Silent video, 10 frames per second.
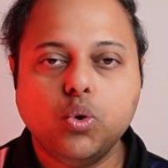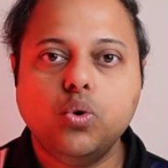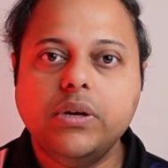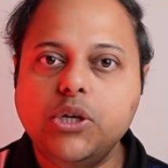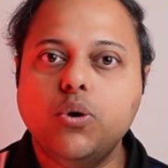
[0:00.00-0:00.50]

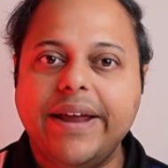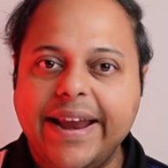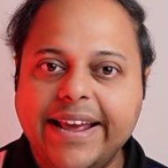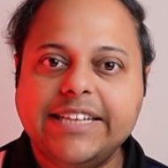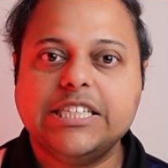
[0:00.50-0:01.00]
to your
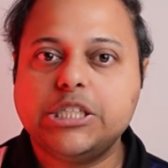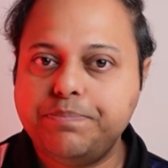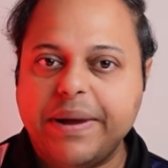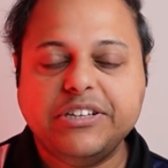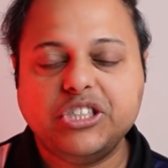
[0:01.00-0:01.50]
NHS
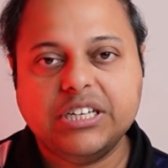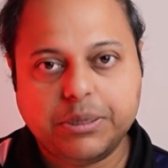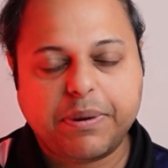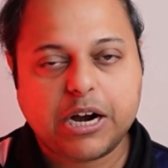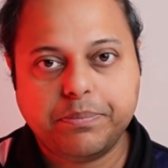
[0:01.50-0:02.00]
pension
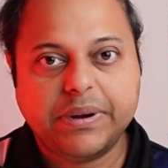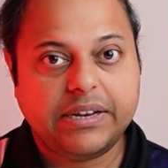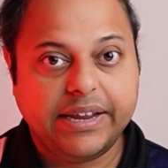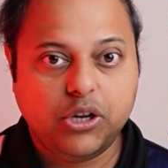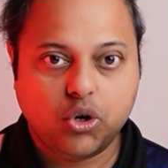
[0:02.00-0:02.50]

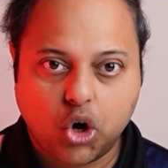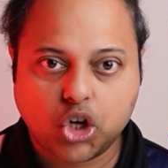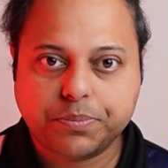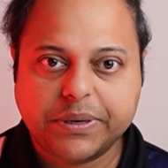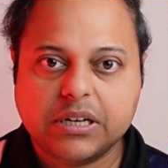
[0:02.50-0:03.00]
department in your
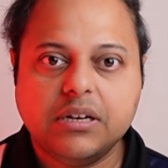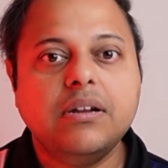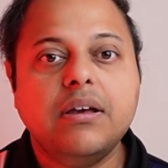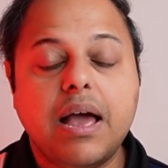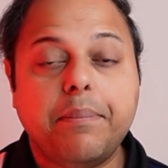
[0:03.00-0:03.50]
hospital
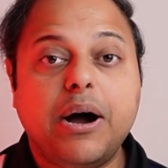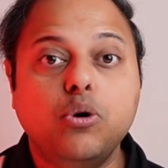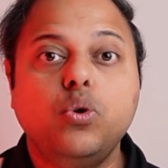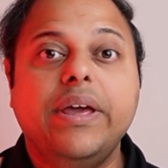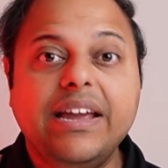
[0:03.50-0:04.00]

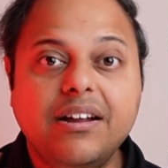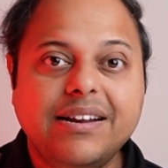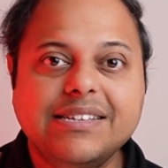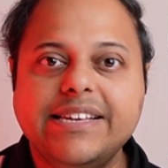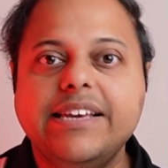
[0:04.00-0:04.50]
about
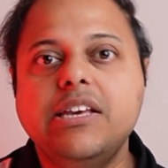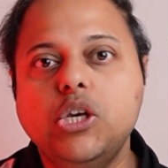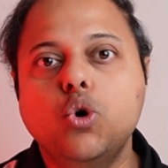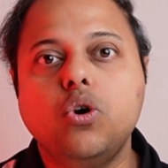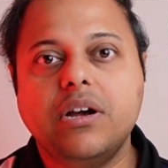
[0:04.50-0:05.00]
increasing
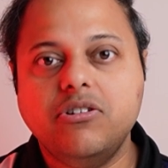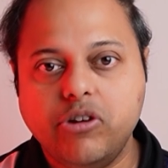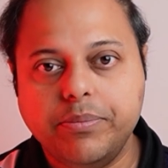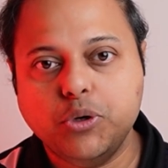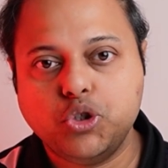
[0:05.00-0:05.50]
your
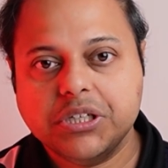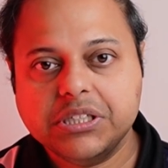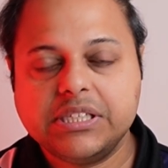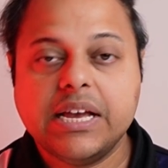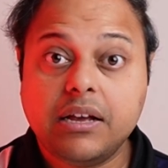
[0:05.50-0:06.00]

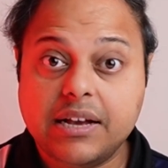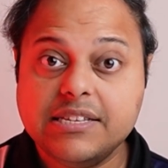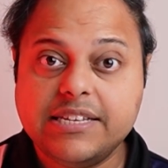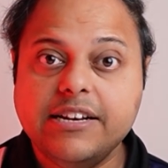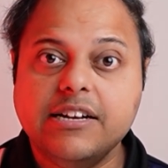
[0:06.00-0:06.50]
contributions.
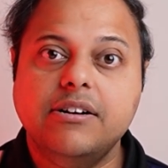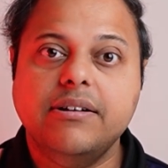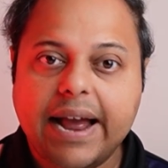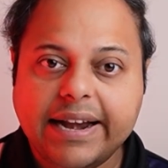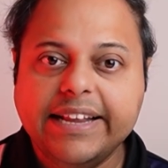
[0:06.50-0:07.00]
Consider
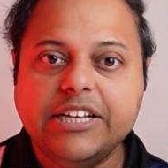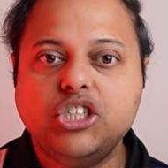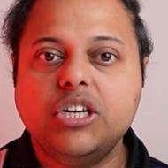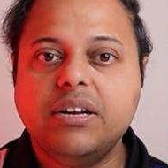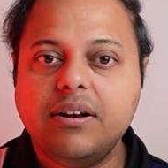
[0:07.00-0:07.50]

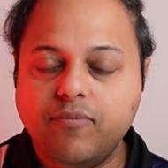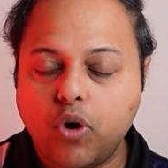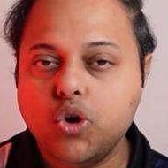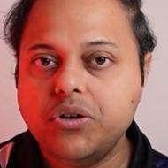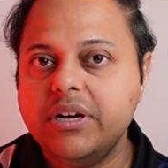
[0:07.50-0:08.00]
additional
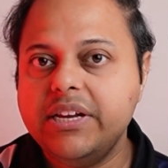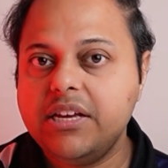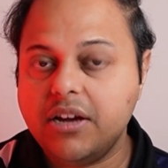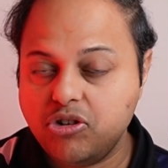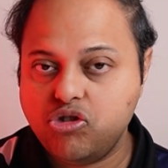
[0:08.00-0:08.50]
voluntary
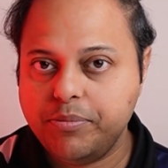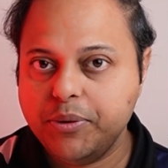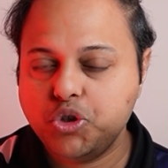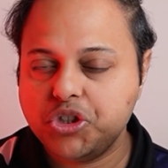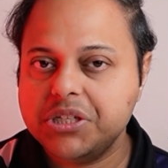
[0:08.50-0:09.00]

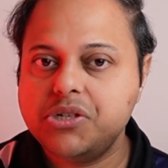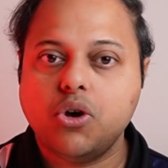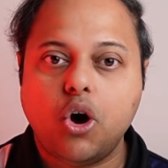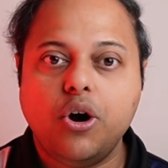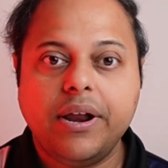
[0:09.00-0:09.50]
contributions
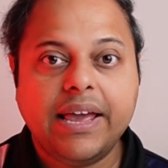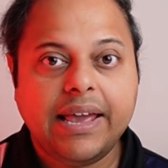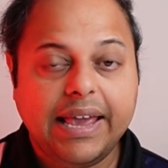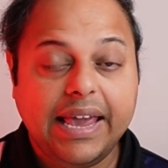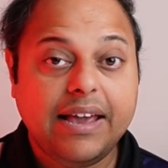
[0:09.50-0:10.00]
or
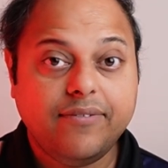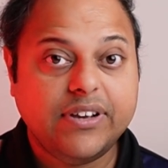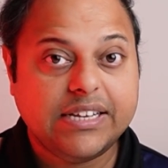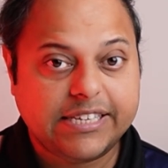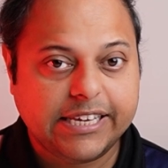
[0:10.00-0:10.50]

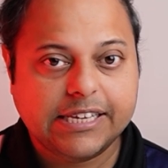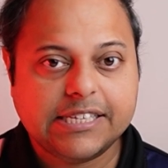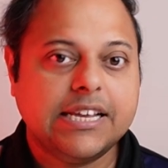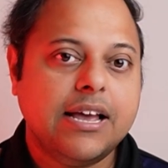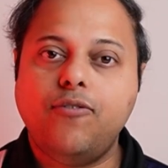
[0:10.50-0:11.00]

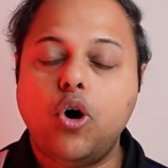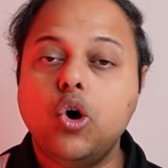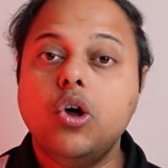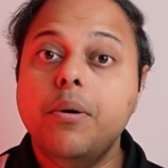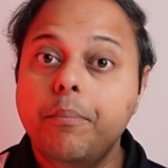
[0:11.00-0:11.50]
AVCs
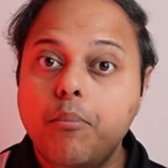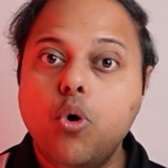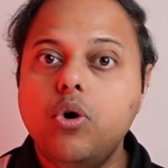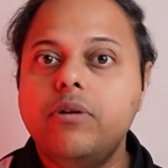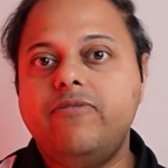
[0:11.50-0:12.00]
for more